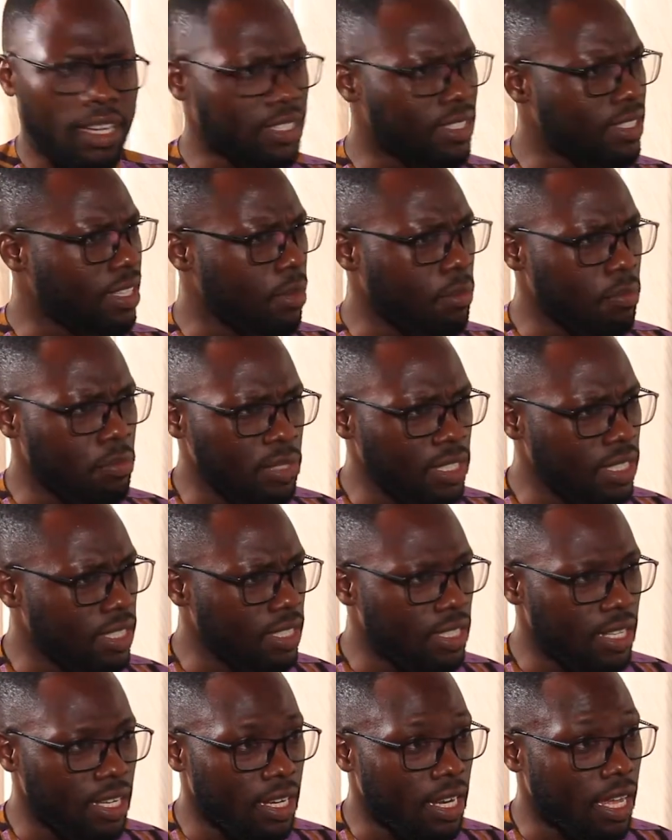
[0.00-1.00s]

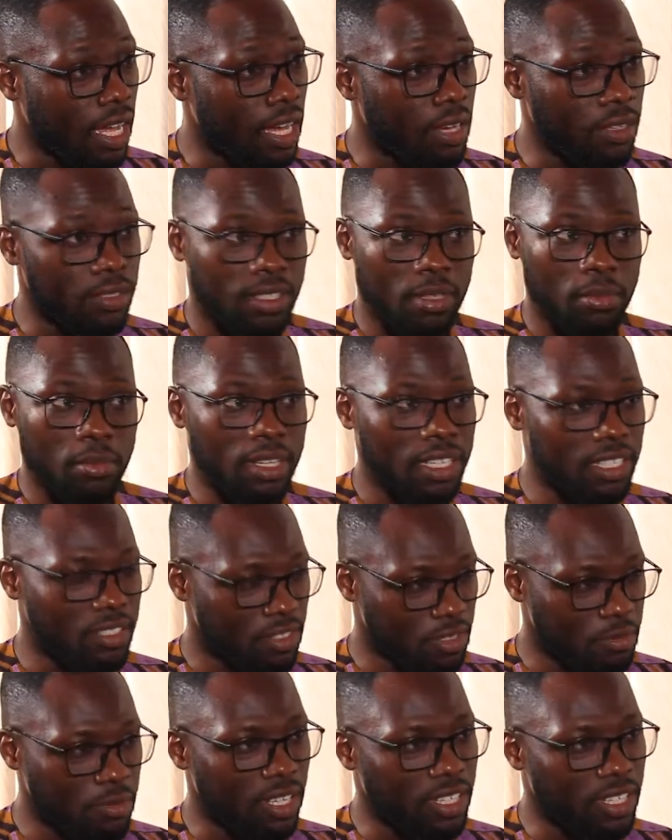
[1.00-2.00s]
stampede and how some military